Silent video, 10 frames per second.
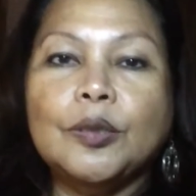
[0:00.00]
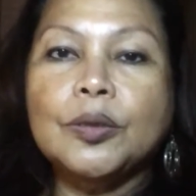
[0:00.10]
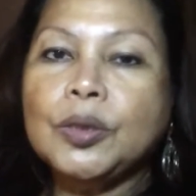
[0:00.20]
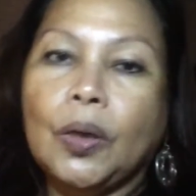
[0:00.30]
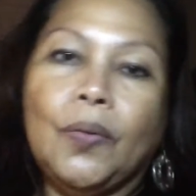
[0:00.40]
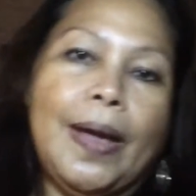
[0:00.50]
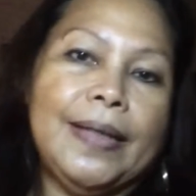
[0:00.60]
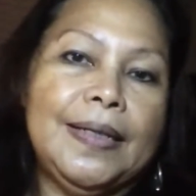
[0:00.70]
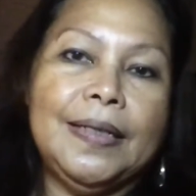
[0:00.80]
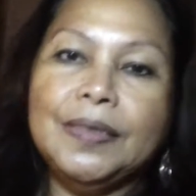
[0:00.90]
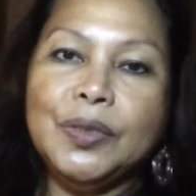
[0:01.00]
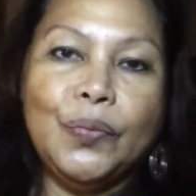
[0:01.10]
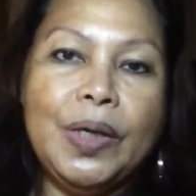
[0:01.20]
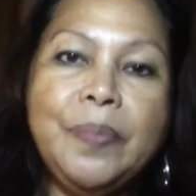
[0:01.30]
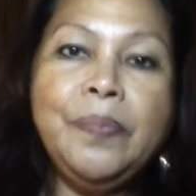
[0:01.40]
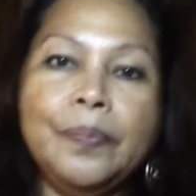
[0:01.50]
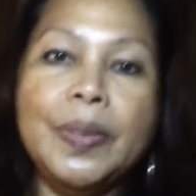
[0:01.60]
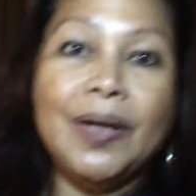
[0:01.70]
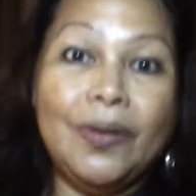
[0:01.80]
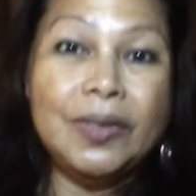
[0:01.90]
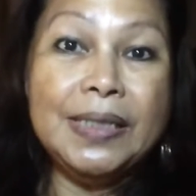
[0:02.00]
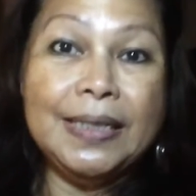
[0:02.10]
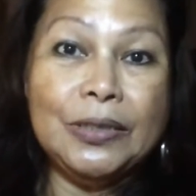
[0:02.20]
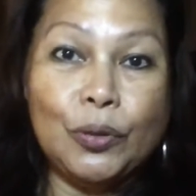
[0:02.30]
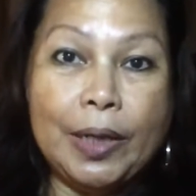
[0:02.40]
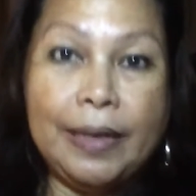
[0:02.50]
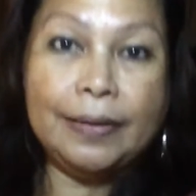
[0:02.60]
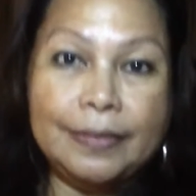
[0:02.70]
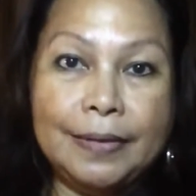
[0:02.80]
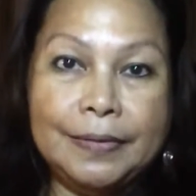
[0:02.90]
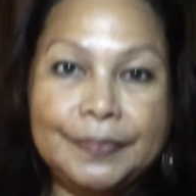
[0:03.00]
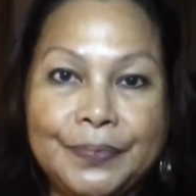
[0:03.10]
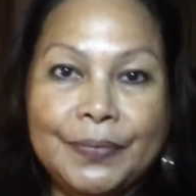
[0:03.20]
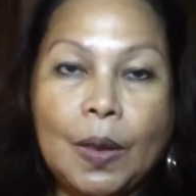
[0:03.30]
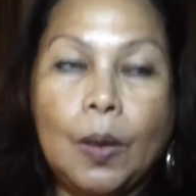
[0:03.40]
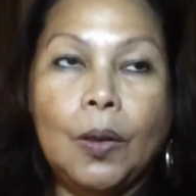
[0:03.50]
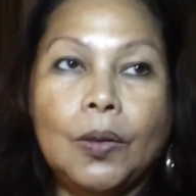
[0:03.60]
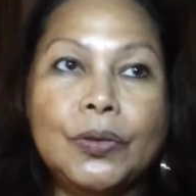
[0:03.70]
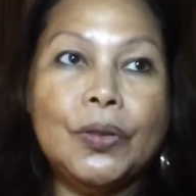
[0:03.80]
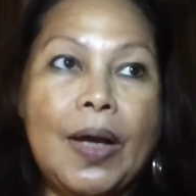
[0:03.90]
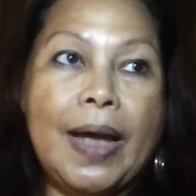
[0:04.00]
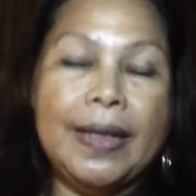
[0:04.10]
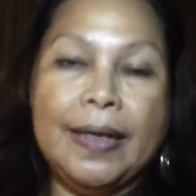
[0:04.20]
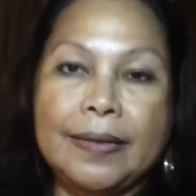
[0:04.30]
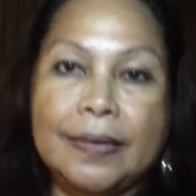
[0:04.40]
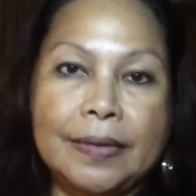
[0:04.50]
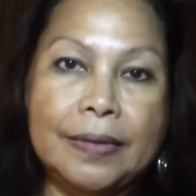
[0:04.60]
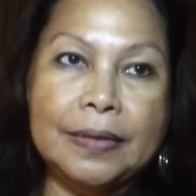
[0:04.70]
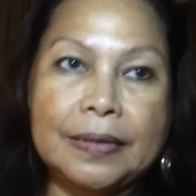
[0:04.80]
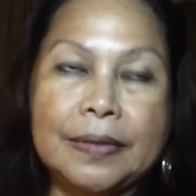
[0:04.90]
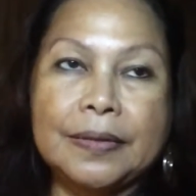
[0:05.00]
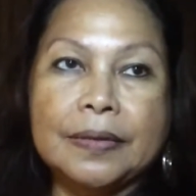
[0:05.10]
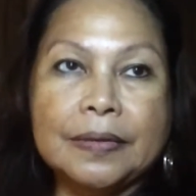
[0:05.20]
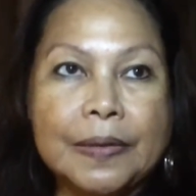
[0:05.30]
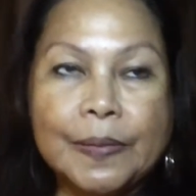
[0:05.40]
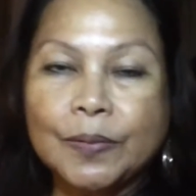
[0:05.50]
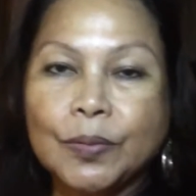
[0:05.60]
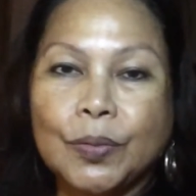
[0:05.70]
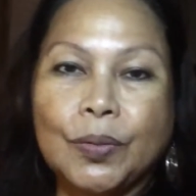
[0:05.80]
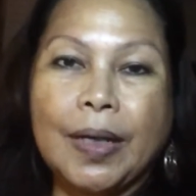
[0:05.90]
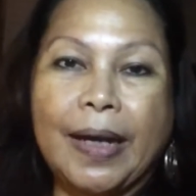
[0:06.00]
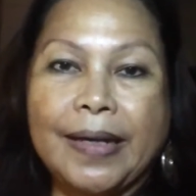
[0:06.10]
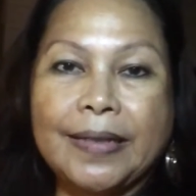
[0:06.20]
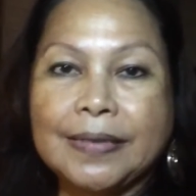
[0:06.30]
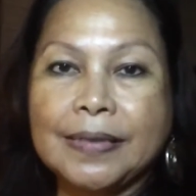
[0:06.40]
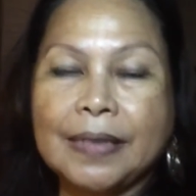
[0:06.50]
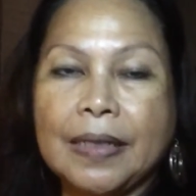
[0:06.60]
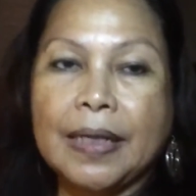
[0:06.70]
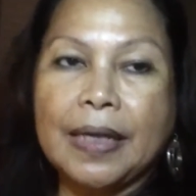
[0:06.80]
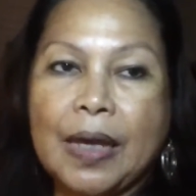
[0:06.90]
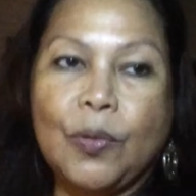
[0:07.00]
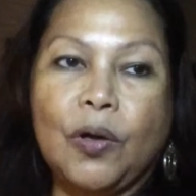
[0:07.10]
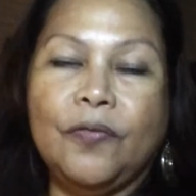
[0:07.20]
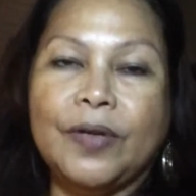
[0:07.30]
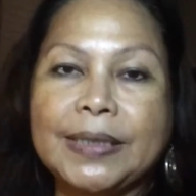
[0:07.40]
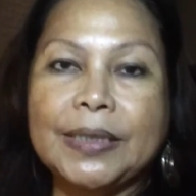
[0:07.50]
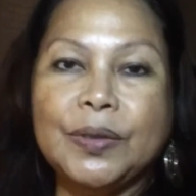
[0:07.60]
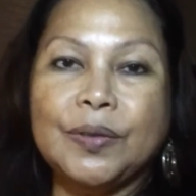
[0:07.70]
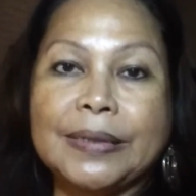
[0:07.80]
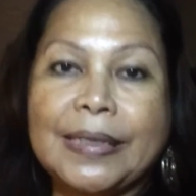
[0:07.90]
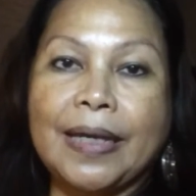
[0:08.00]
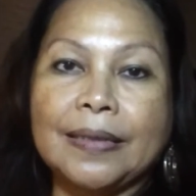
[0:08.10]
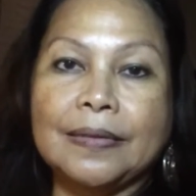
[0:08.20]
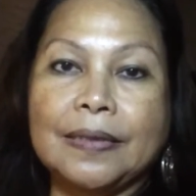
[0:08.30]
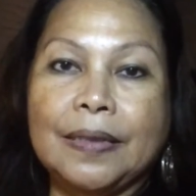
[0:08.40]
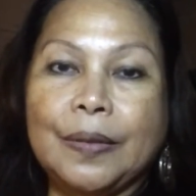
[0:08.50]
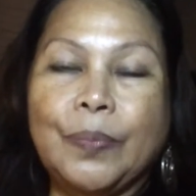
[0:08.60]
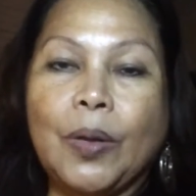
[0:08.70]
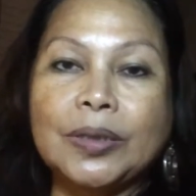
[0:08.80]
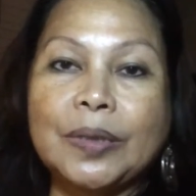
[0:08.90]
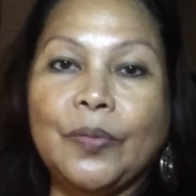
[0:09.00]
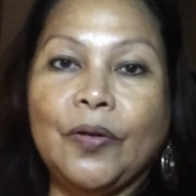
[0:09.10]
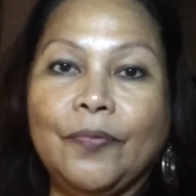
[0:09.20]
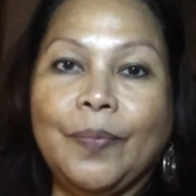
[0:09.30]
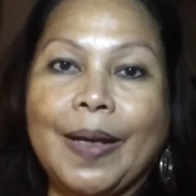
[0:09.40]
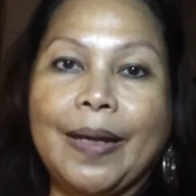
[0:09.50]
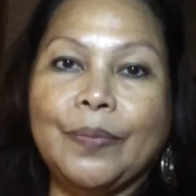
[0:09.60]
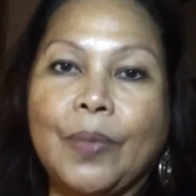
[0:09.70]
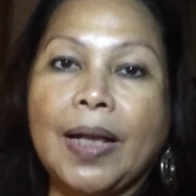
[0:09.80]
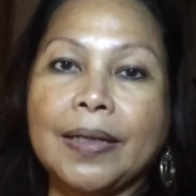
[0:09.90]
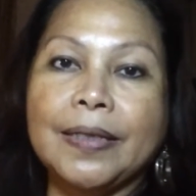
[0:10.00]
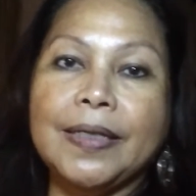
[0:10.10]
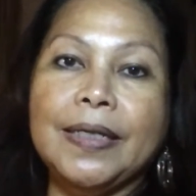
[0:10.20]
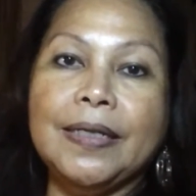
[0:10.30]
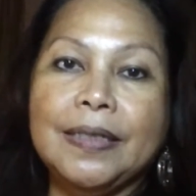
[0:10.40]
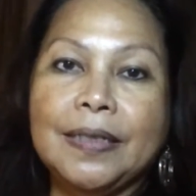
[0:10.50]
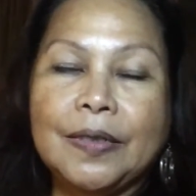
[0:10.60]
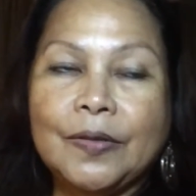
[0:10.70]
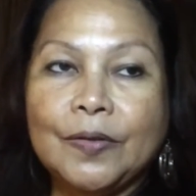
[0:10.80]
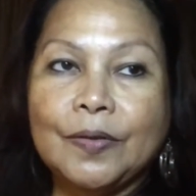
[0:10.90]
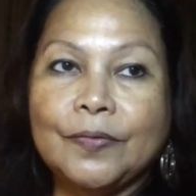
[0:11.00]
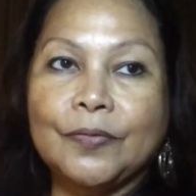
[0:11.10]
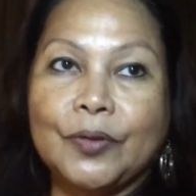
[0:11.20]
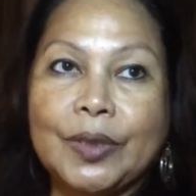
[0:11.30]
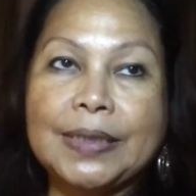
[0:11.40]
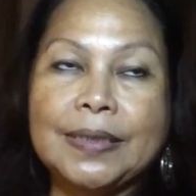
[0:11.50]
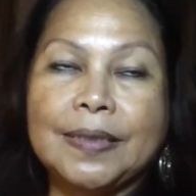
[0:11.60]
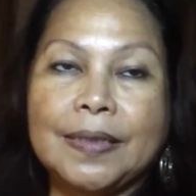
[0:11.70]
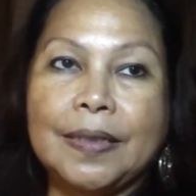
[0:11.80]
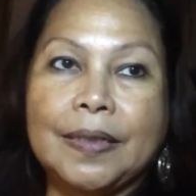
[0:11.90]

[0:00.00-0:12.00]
So I didn't swim because it rained. Also, I had two guys came over just to check the bottom of my balcony for its